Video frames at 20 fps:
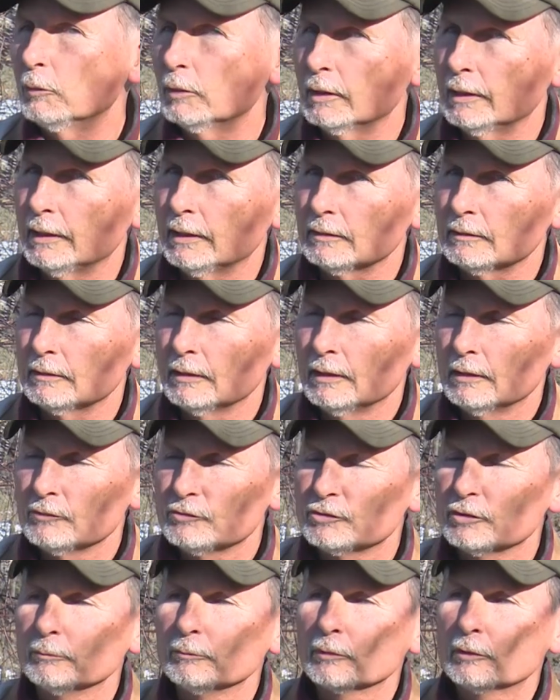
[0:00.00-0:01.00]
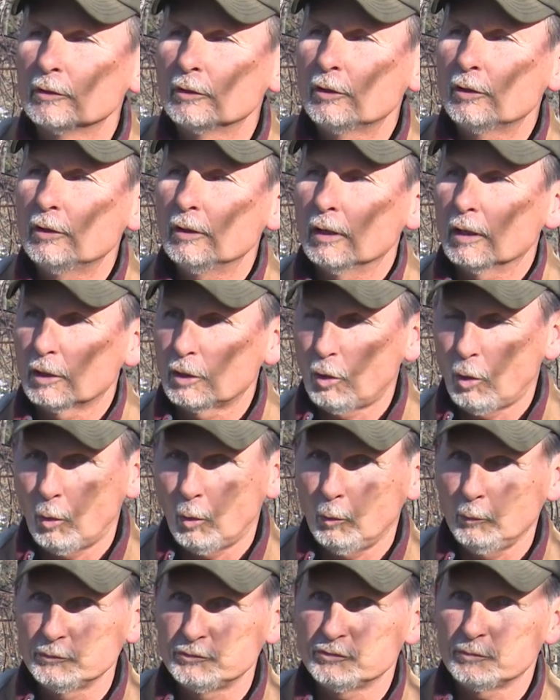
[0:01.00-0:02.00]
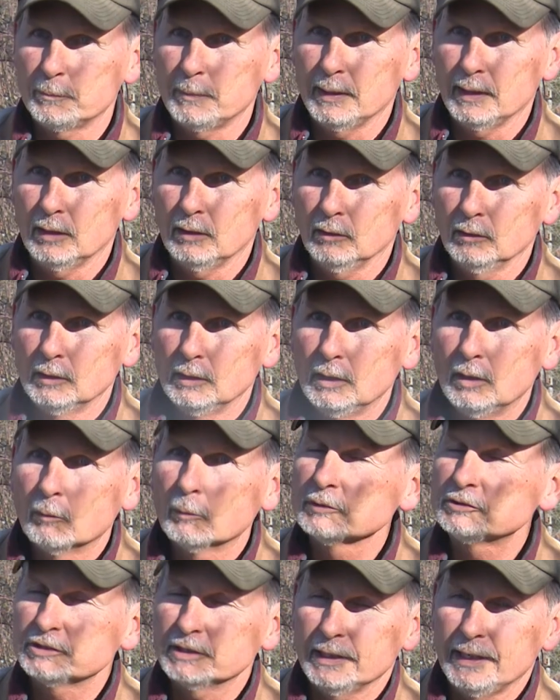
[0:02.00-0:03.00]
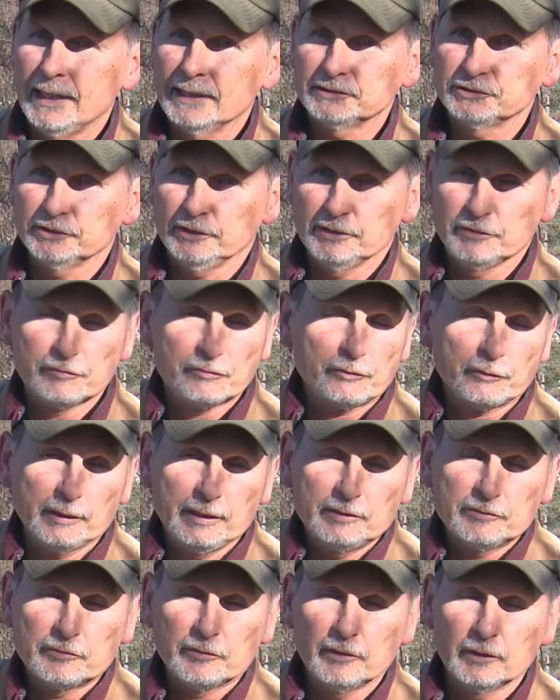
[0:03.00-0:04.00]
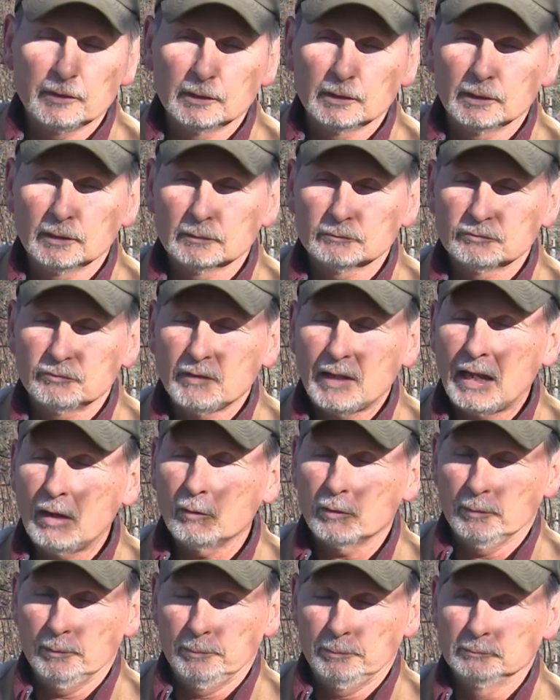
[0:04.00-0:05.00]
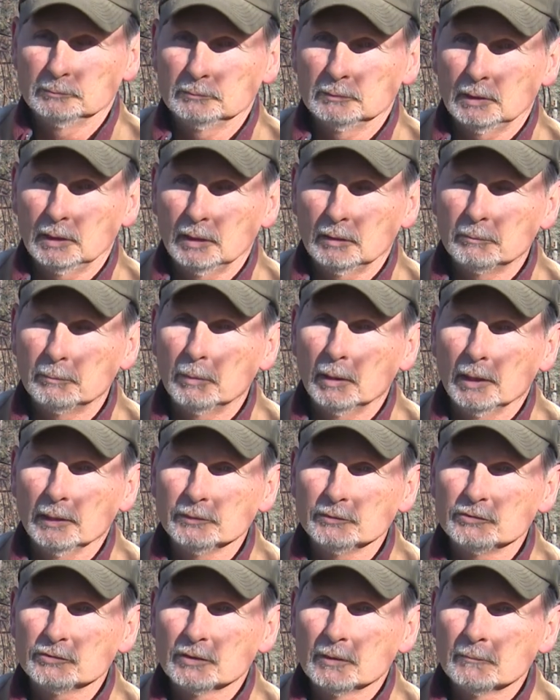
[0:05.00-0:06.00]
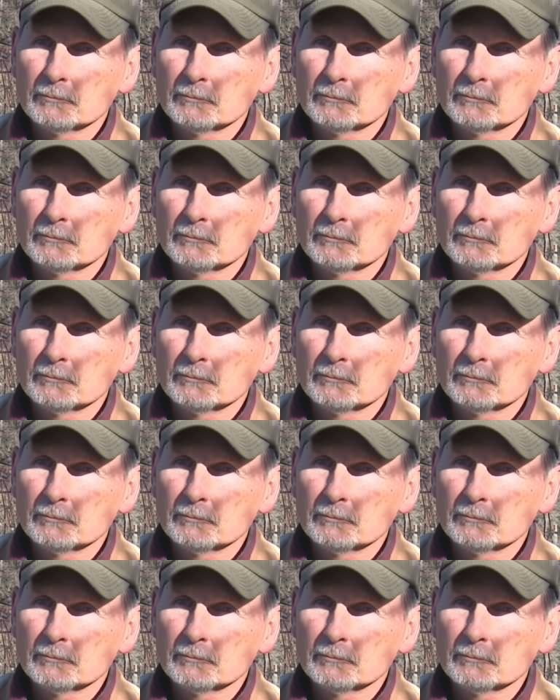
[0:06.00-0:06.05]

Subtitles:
we'll get a cold spell, which can actually freeze the flower buds.